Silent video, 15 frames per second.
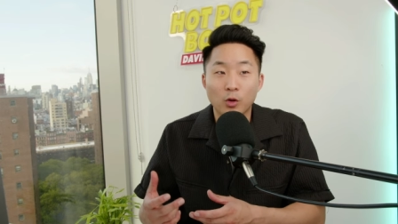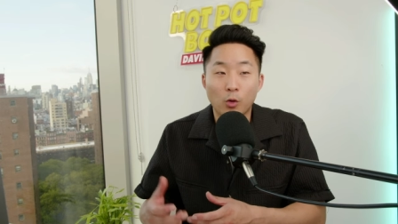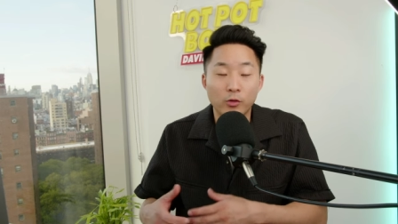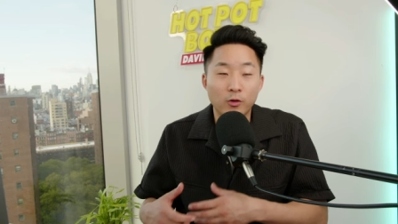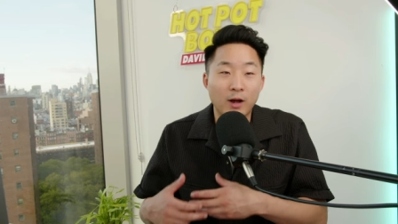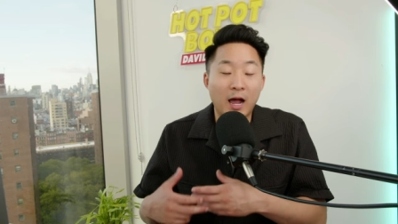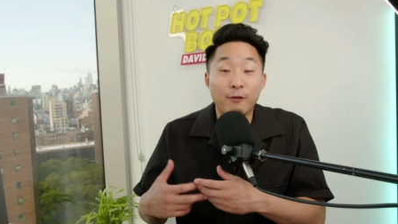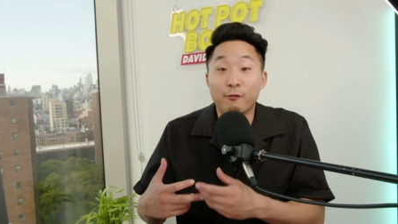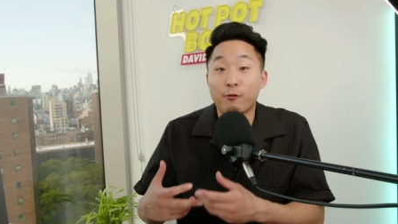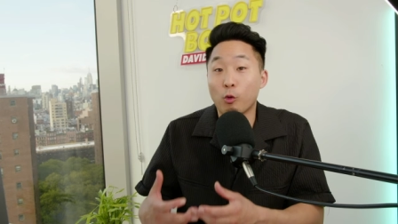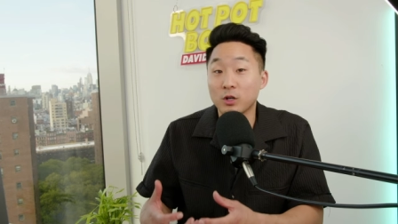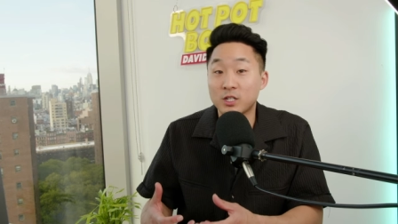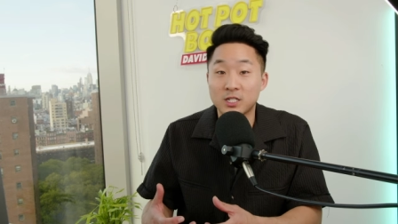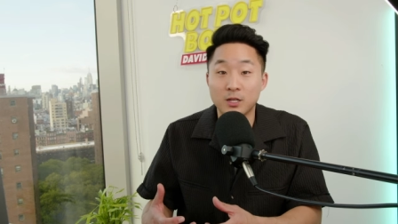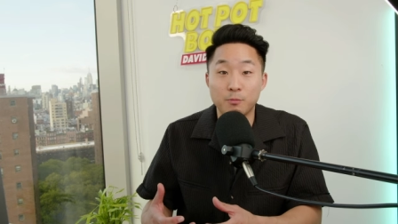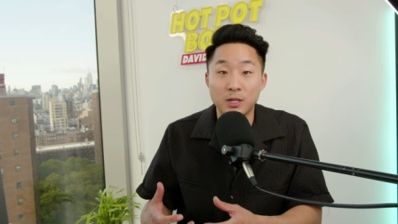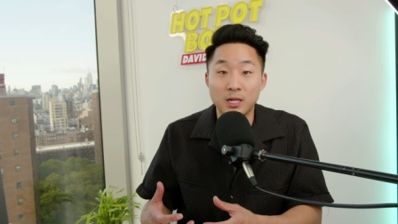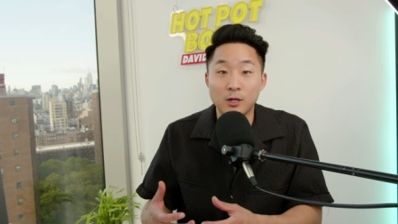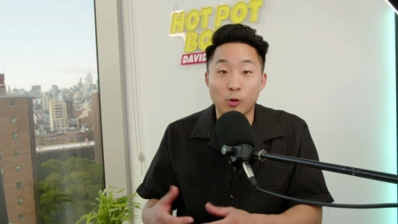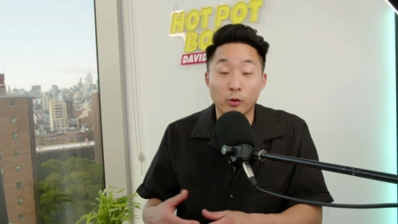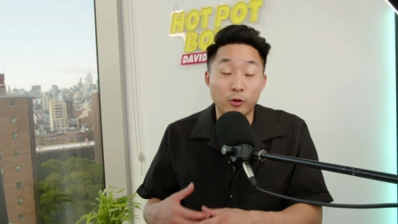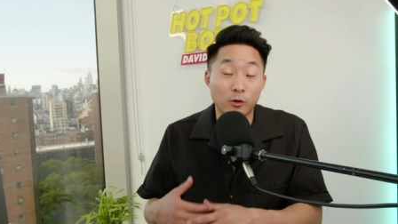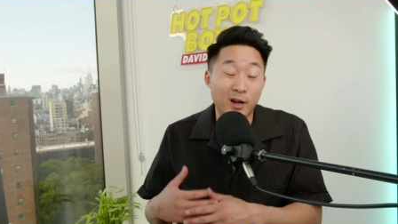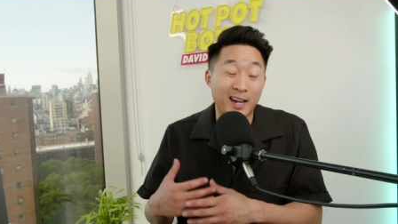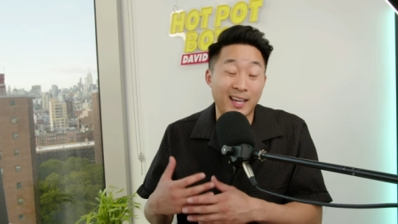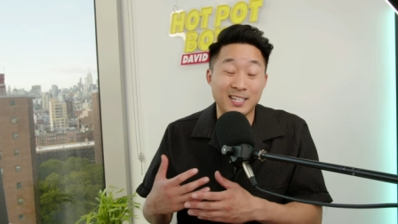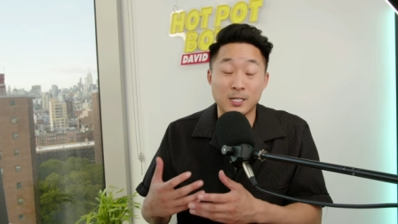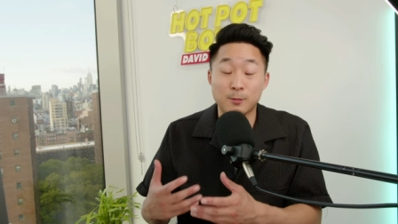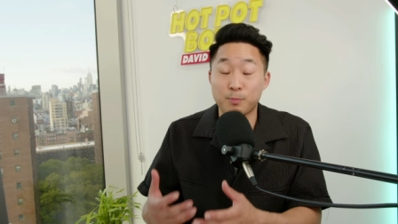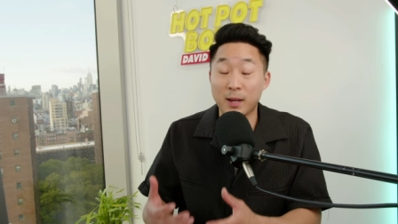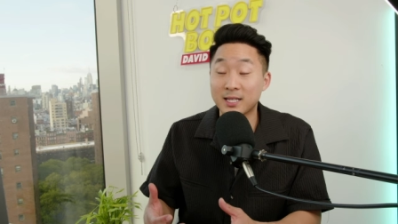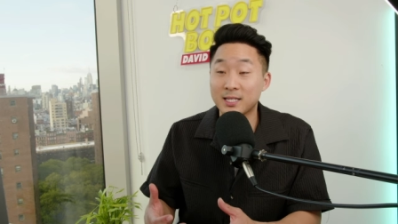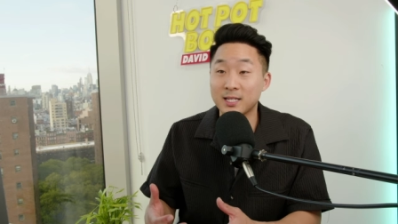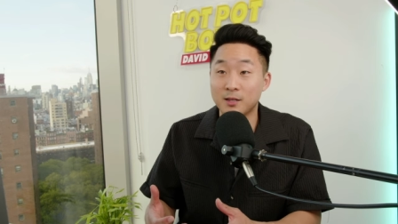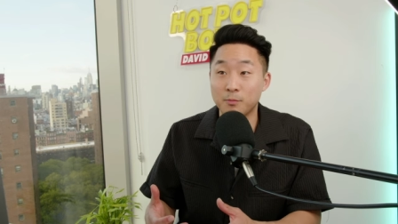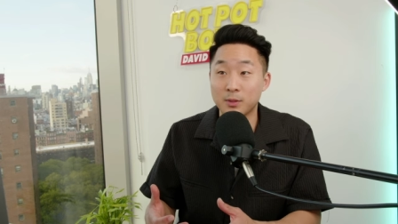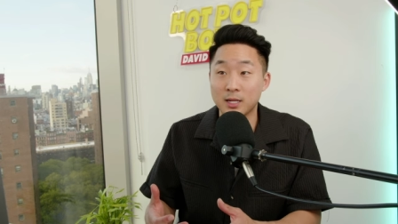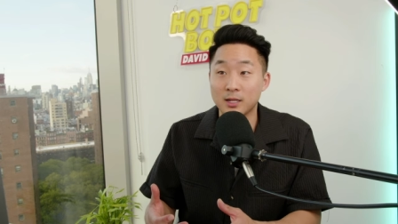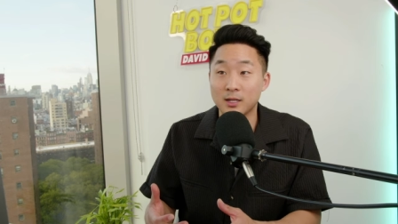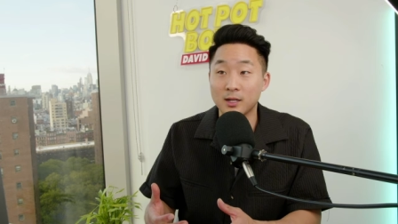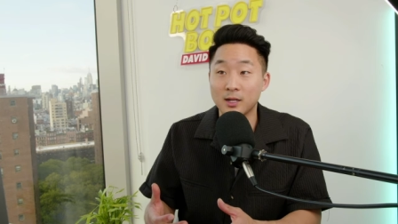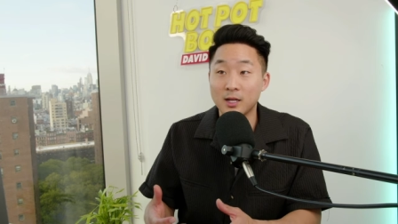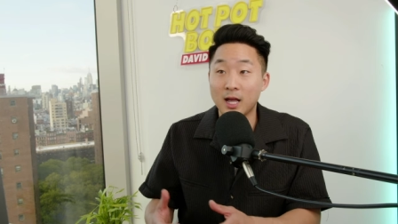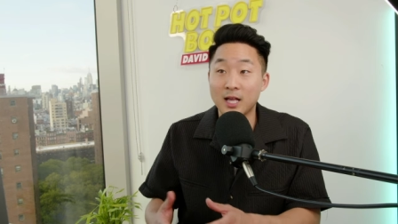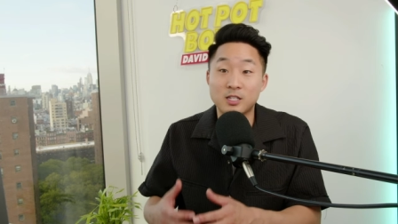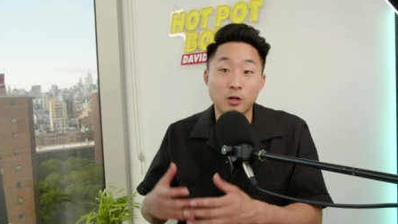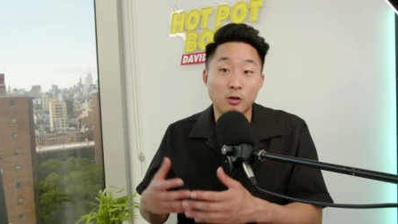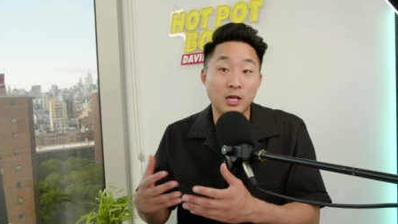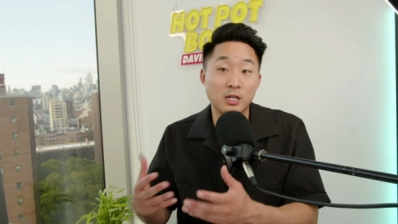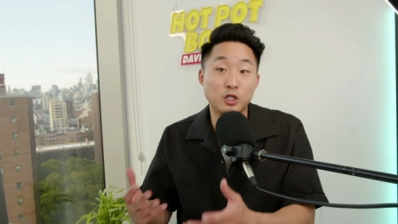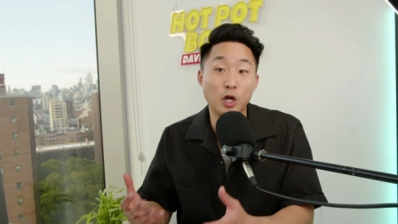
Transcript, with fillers: or they're not forced to be, or they're not expected to be. And so they